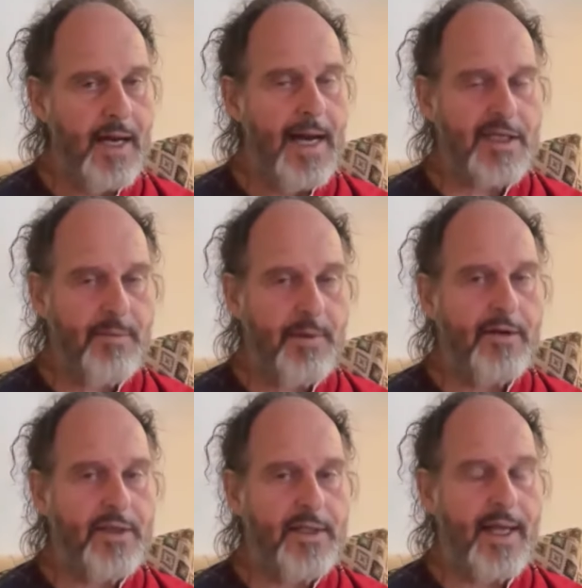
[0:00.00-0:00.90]
Ask
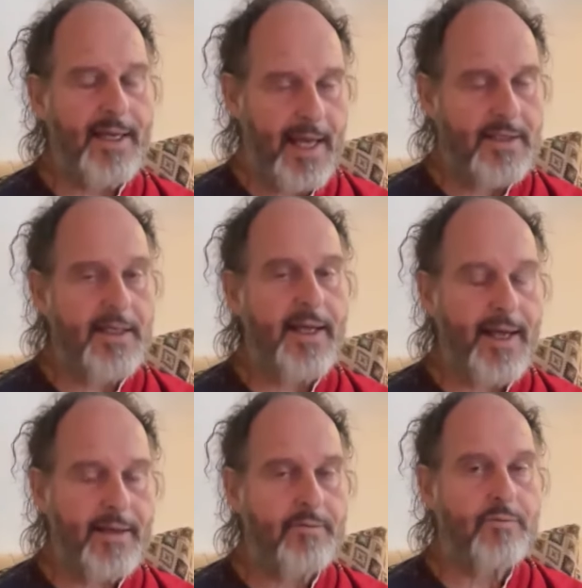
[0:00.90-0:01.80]
about it again and
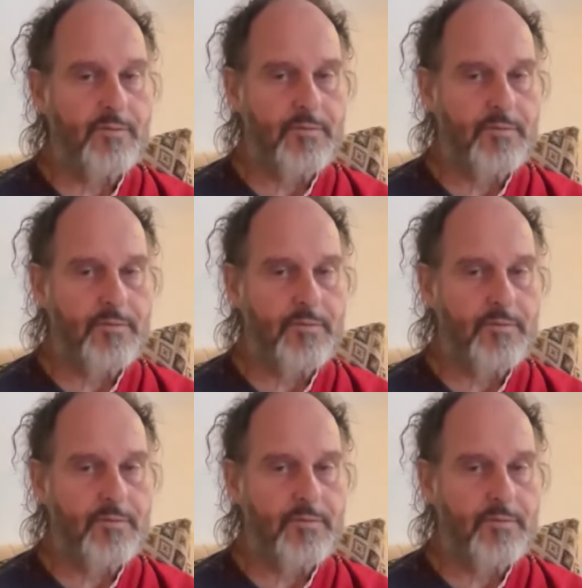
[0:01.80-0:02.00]
again.